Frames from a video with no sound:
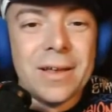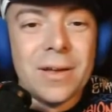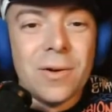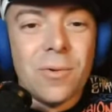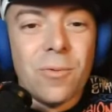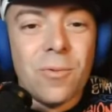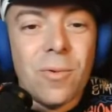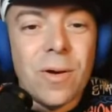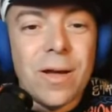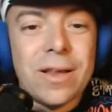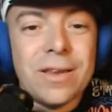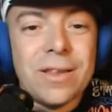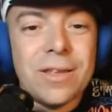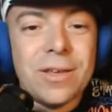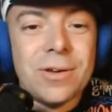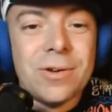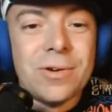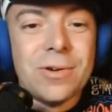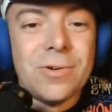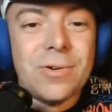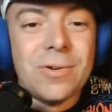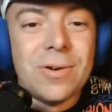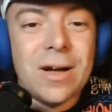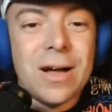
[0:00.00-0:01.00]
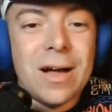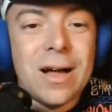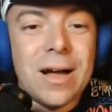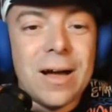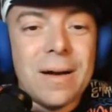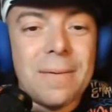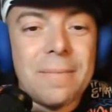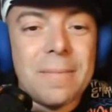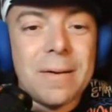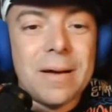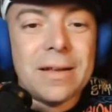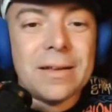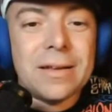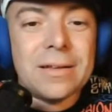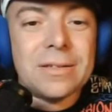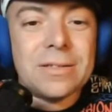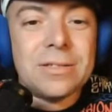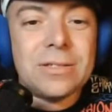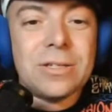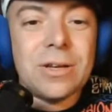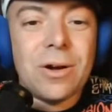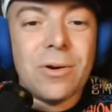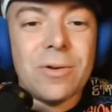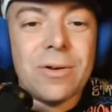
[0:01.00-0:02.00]
when you
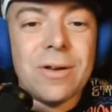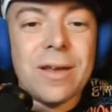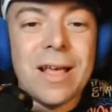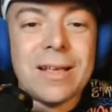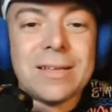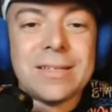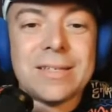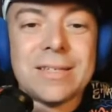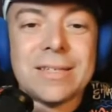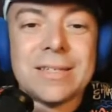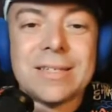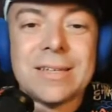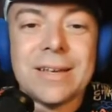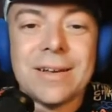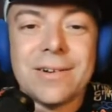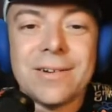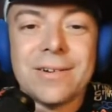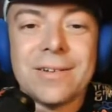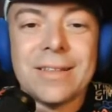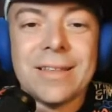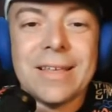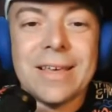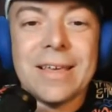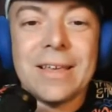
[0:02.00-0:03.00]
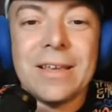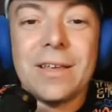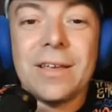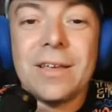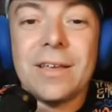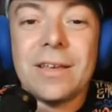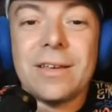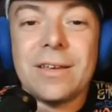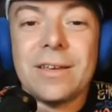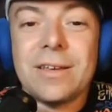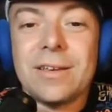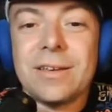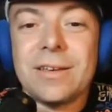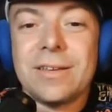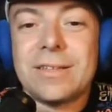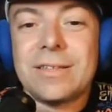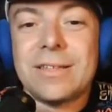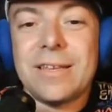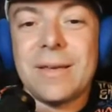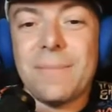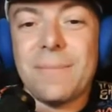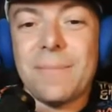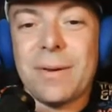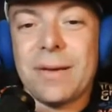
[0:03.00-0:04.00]
don't necessarily
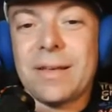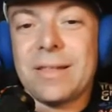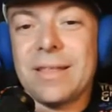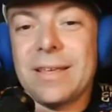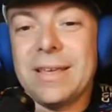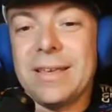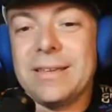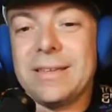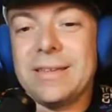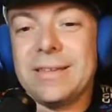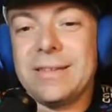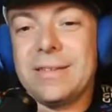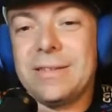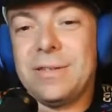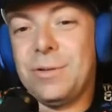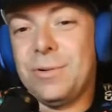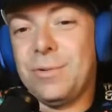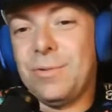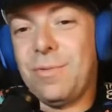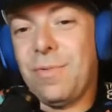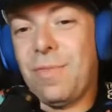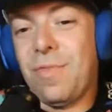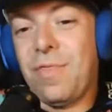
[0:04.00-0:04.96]
typically do